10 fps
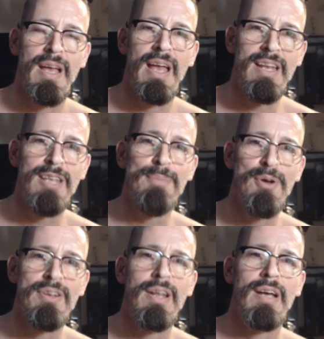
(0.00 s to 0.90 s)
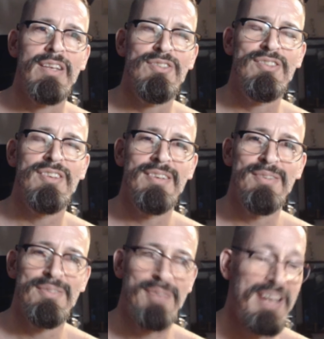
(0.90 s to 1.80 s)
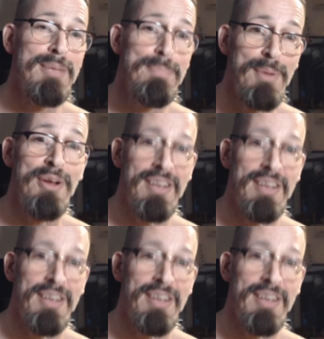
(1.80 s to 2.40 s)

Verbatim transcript: Eddie Bernays, Eddie Bern,